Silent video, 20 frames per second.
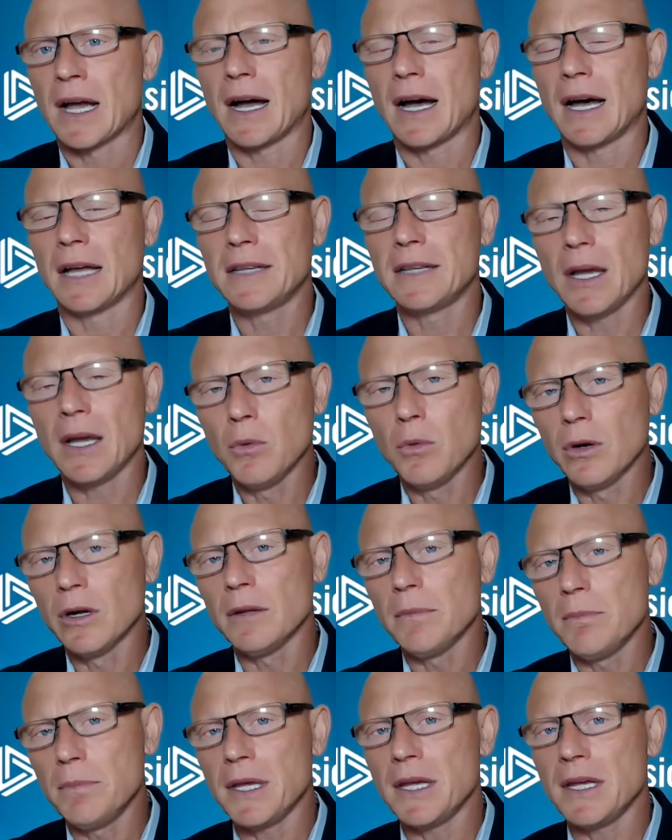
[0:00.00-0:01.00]
there
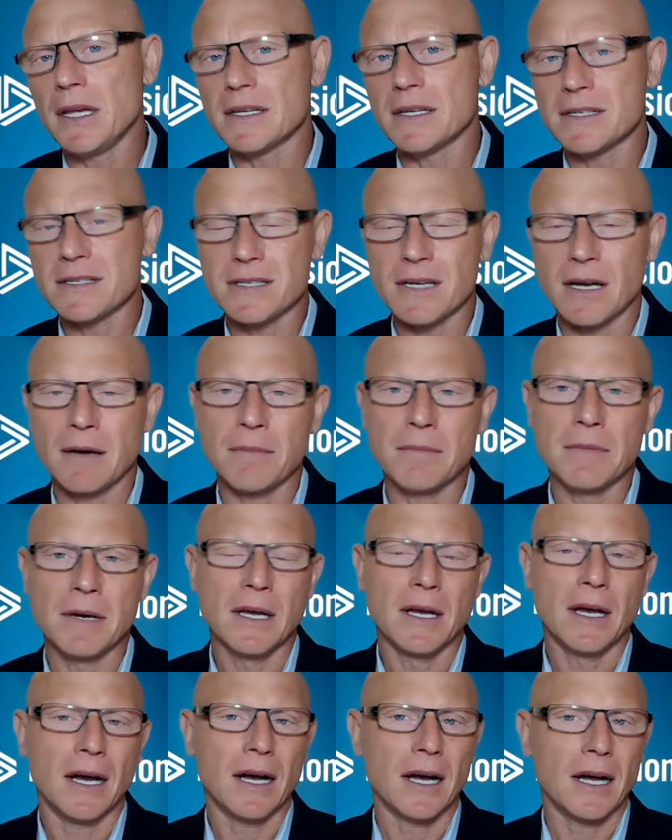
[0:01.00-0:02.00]
will be some
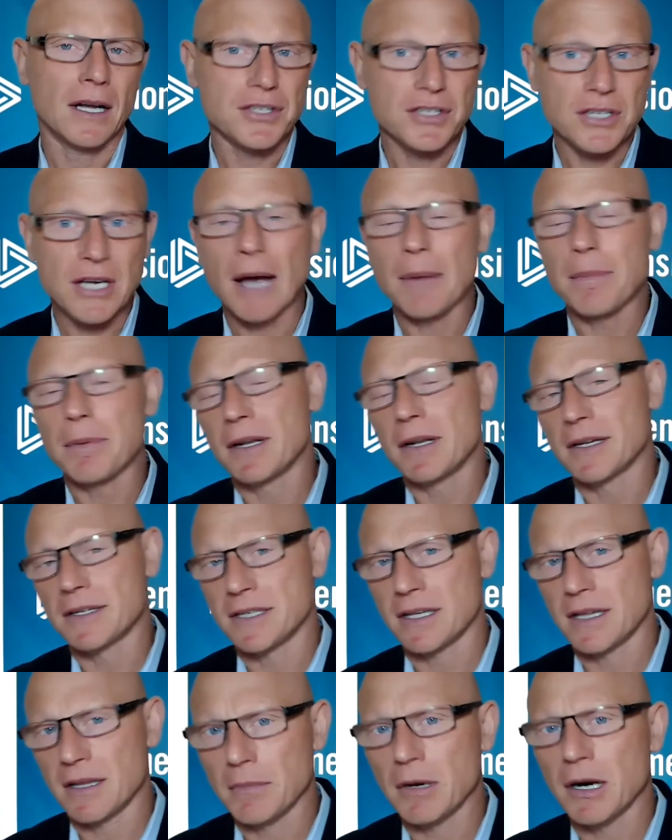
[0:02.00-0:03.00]
choppiness
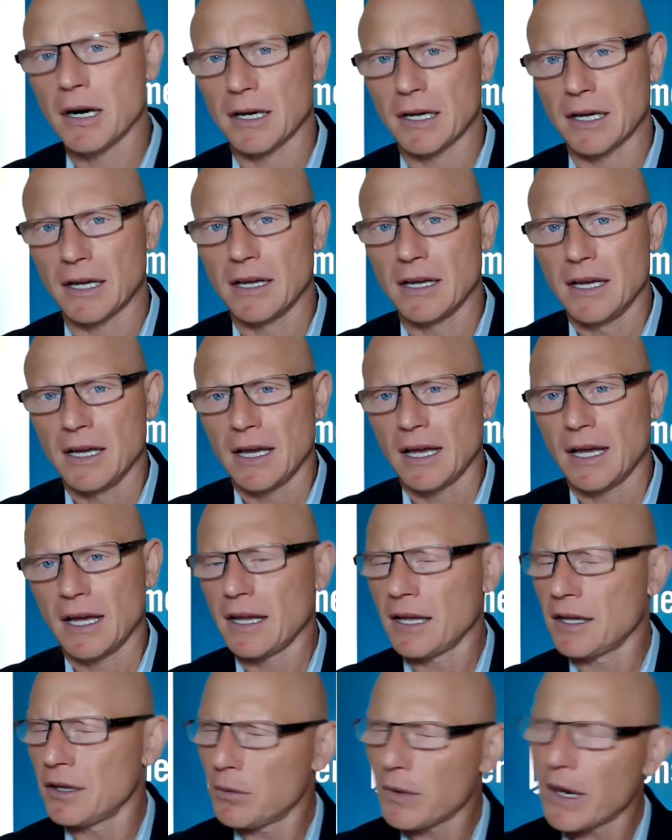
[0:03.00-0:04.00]
in the market.
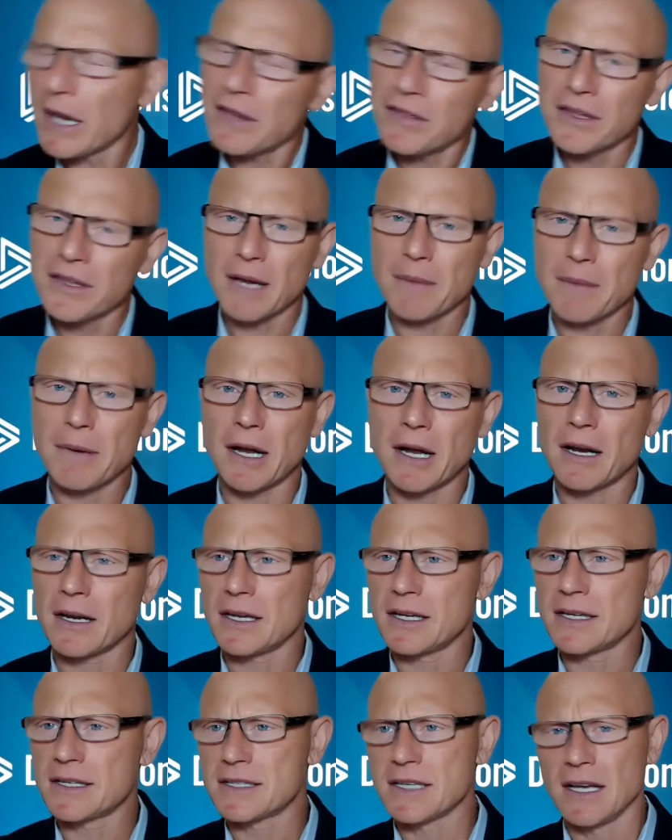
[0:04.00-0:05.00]
And the way to think about it
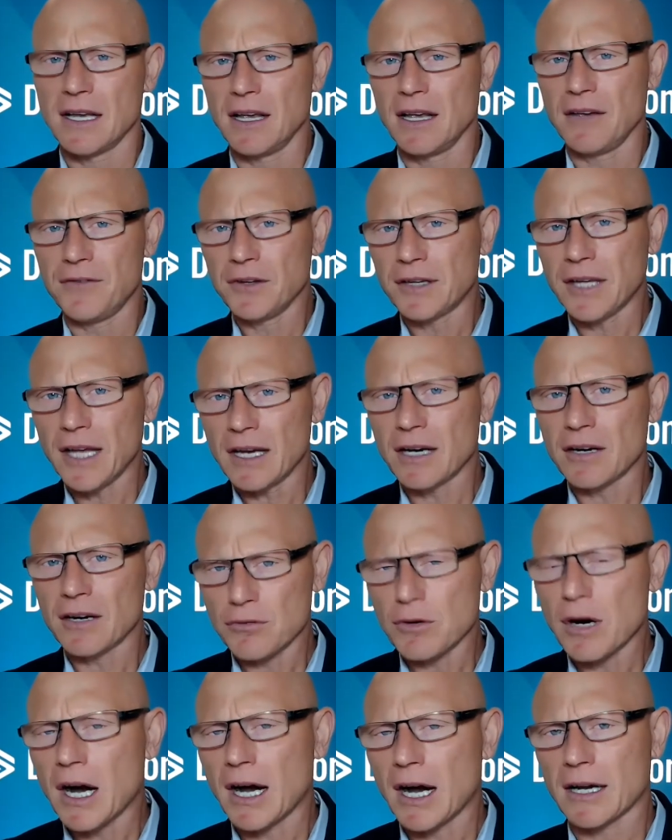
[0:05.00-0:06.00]
is, if you take a
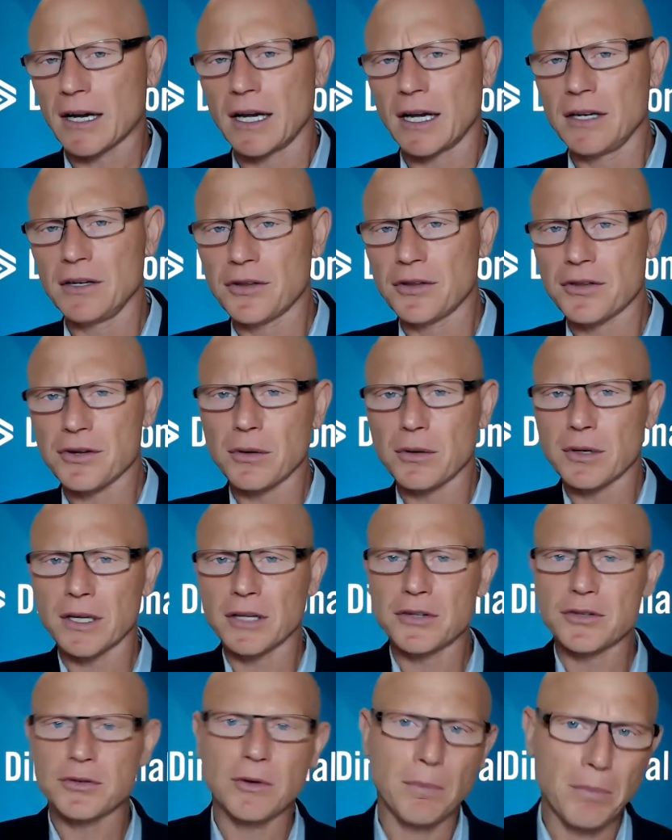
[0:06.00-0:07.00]
rock and you throw it
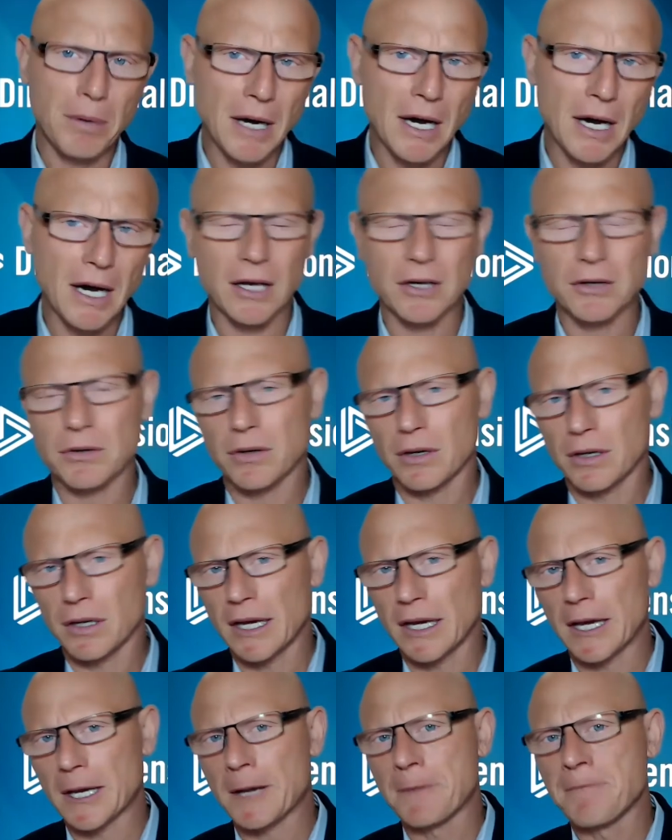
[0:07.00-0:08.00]
into a pond or a
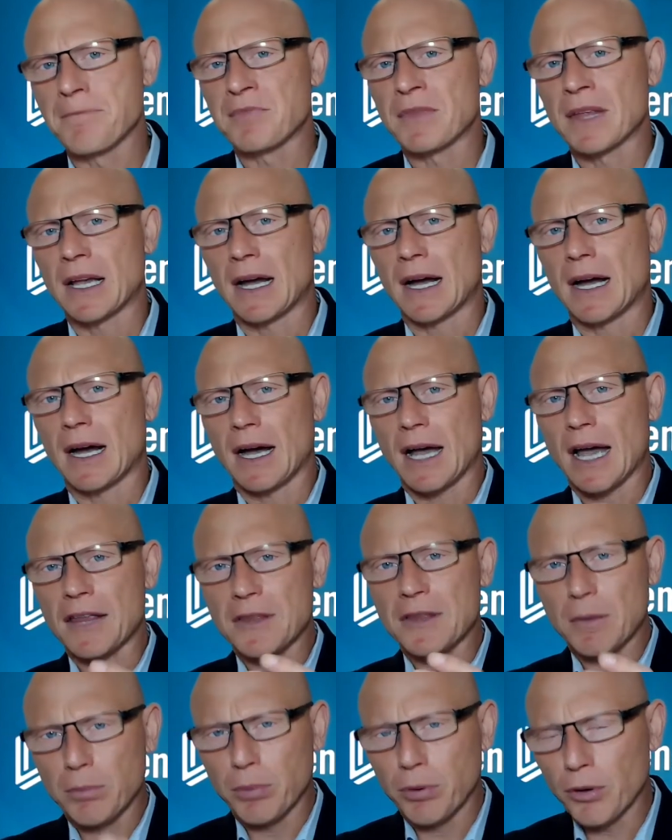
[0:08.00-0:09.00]
lake, at
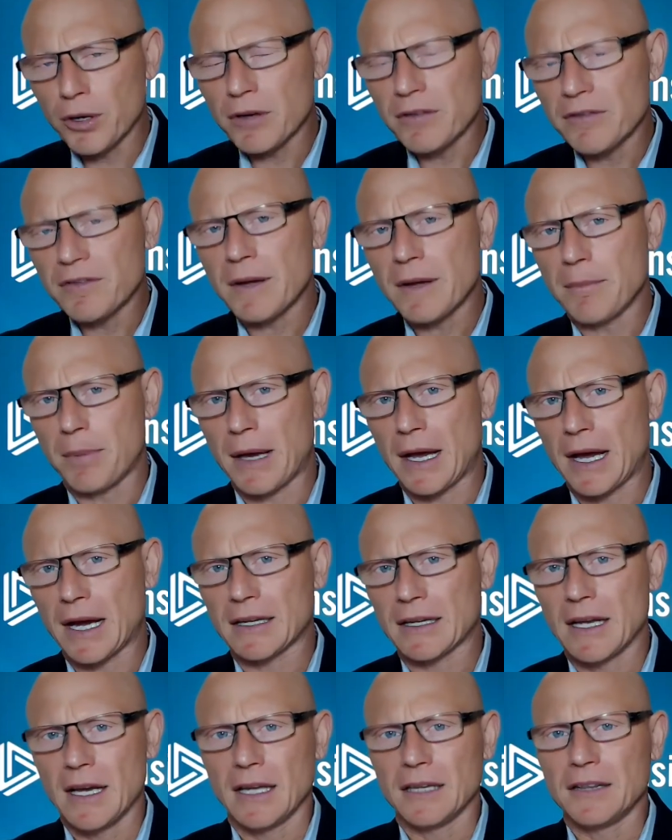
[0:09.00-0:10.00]
the point of
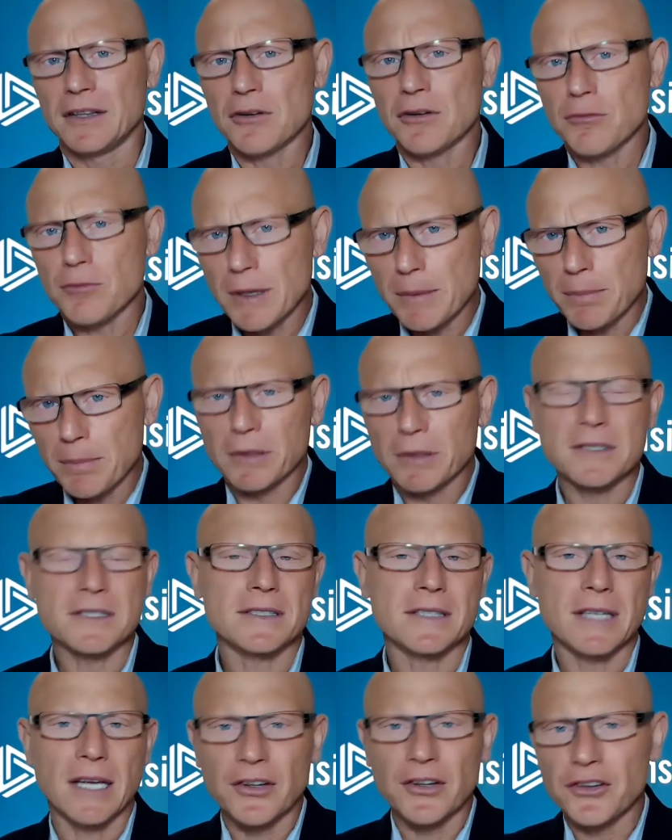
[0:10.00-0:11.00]
impact, the ripples
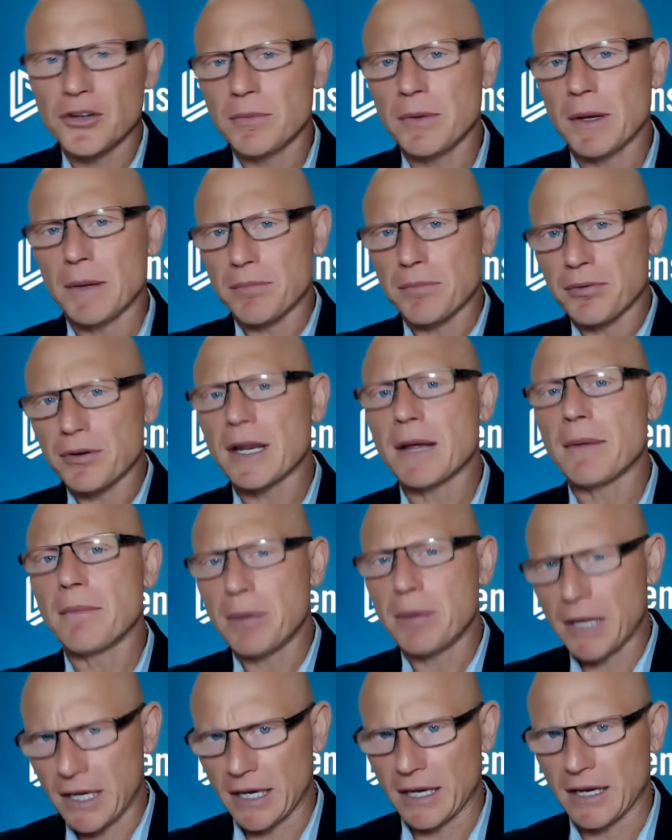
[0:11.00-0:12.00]
tend to be pretty
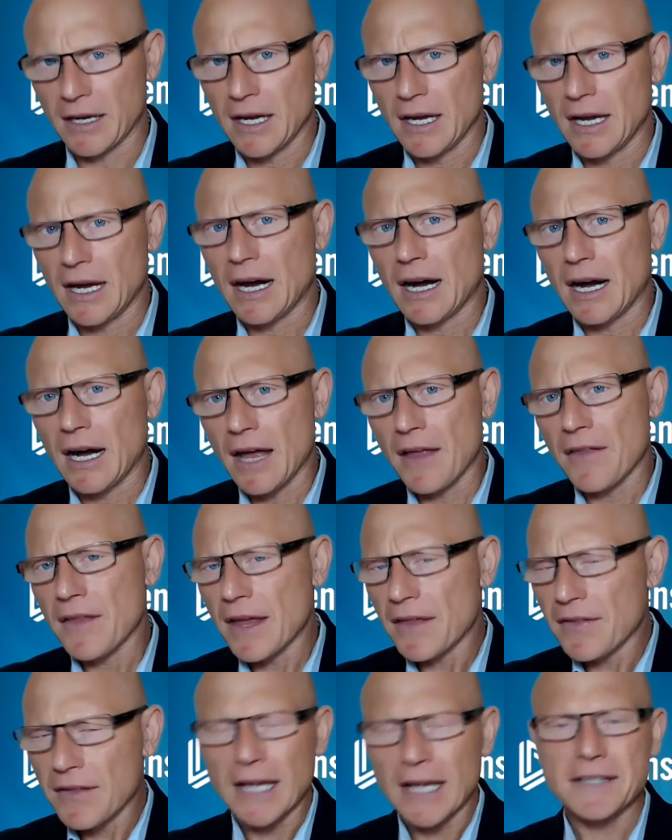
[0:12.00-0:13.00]
big.
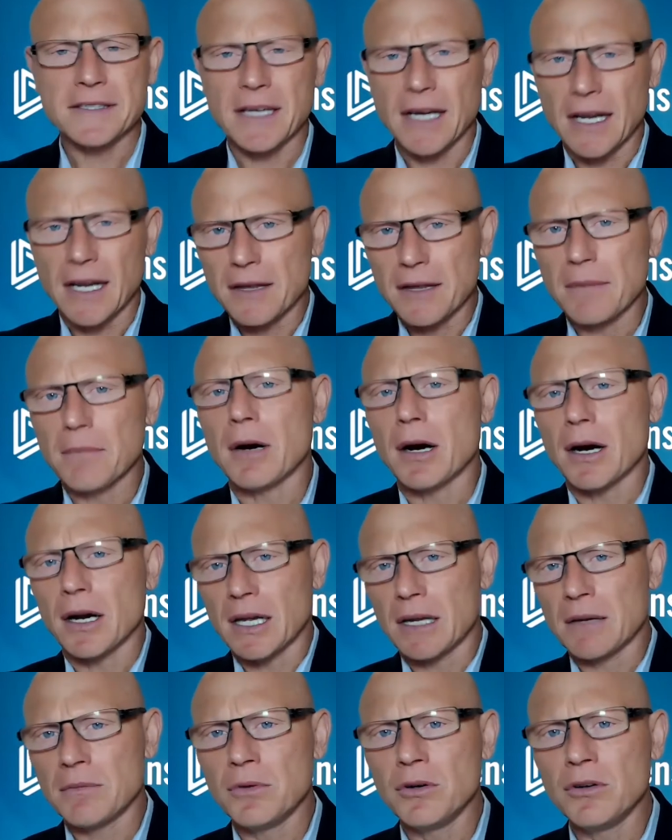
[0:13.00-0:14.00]
And that's kind of the
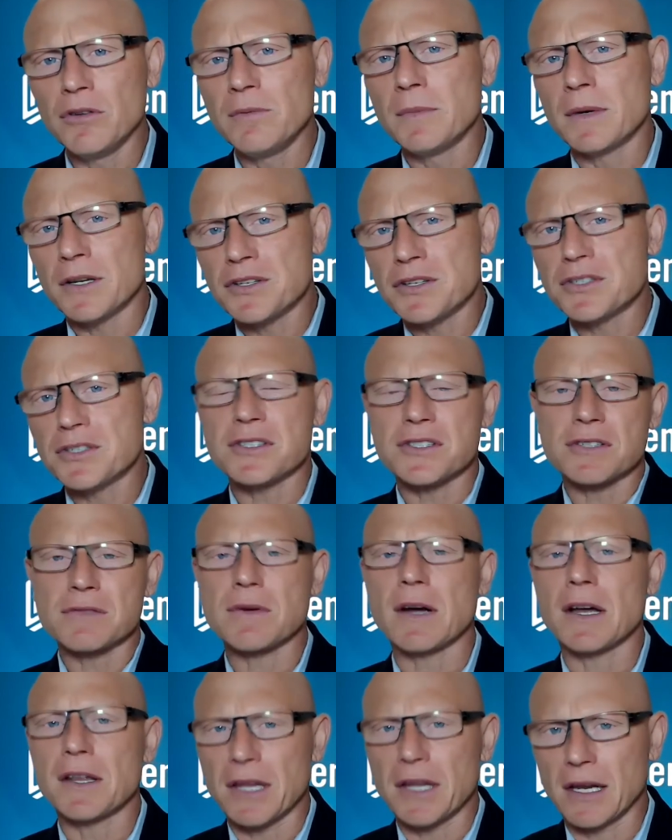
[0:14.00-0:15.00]
market movement just
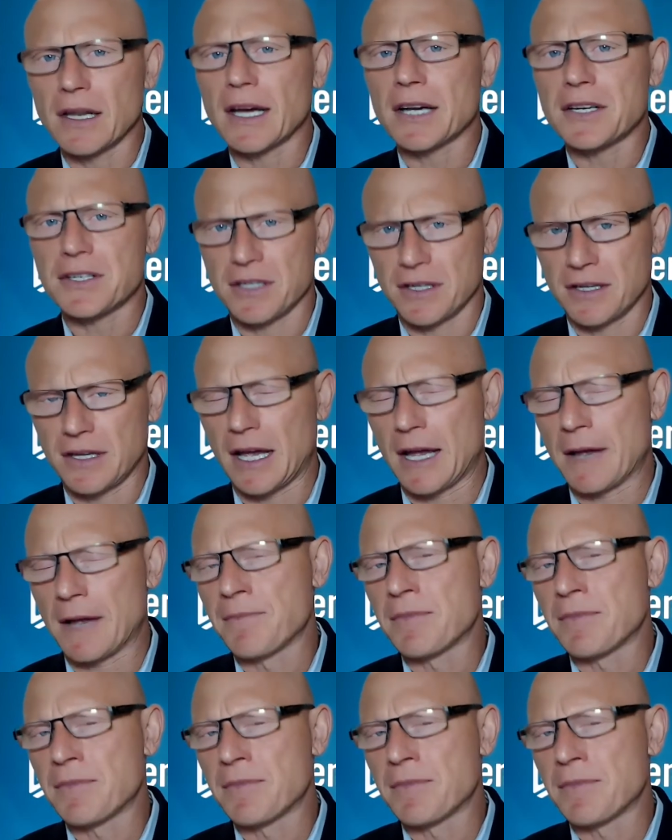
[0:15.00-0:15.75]
around the election day.